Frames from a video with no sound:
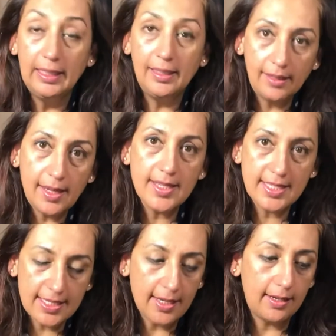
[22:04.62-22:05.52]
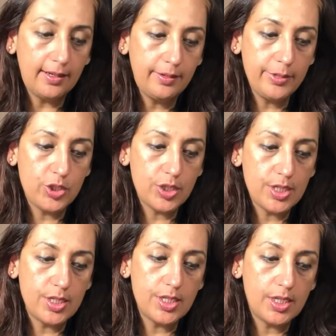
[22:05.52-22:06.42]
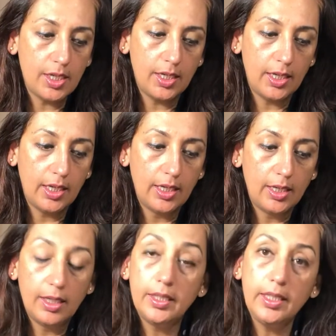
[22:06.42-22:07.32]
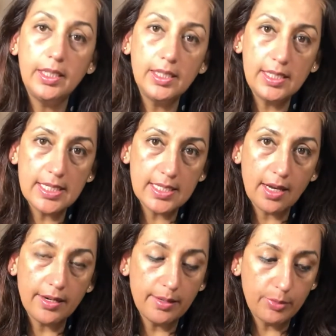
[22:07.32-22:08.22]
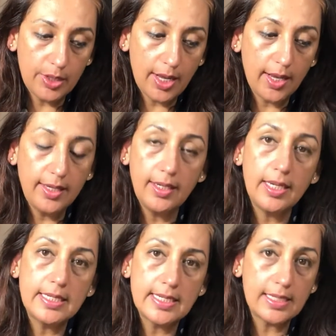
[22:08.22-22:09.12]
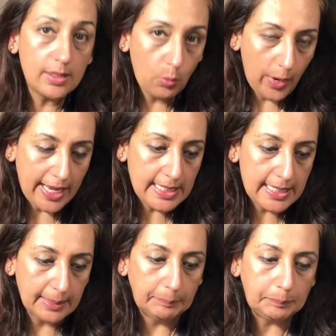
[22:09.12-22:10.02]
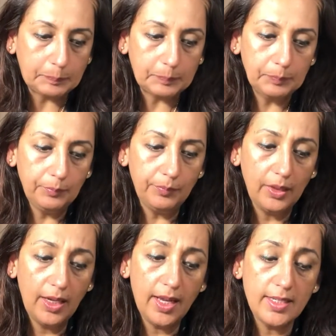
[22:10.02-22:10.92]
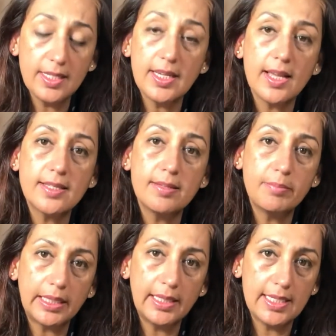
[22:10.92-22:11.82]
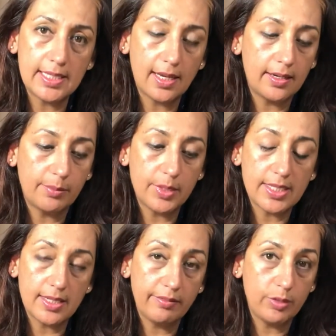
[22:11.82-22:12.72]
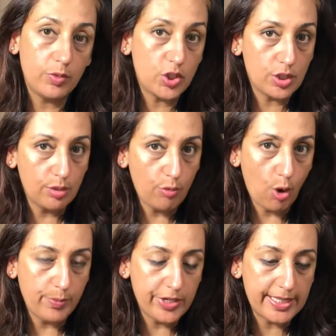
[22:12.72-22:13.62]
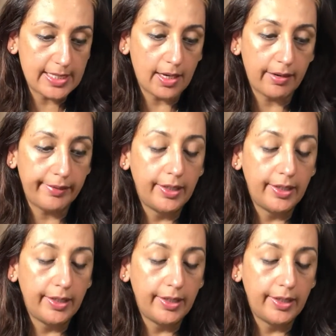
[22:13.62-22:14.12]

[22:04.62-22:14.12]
last star, which is the yearly star number 9. It is in the west, and it has the monthly star number 7, which is the robbery star.